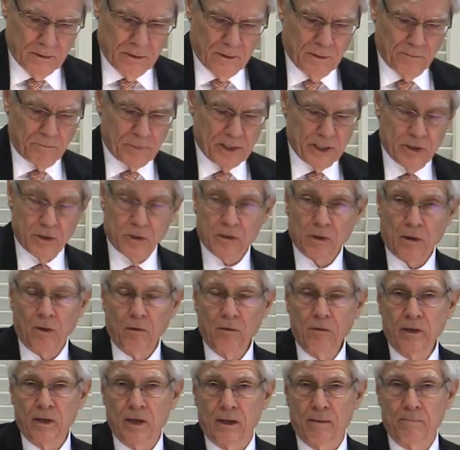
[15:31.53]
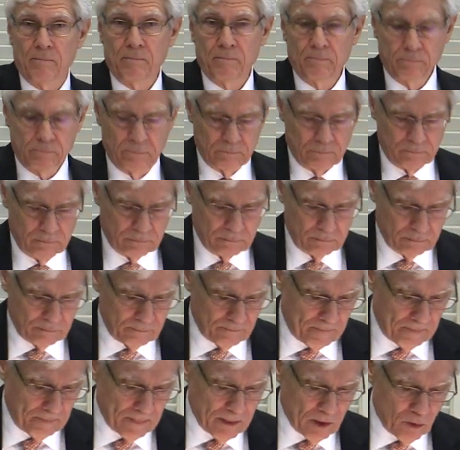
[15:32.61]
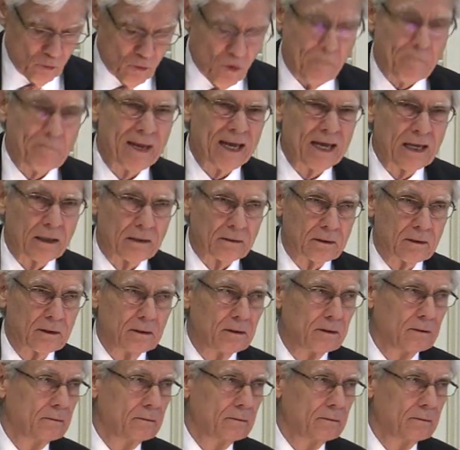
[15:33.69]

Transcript: And Peter told them, Repent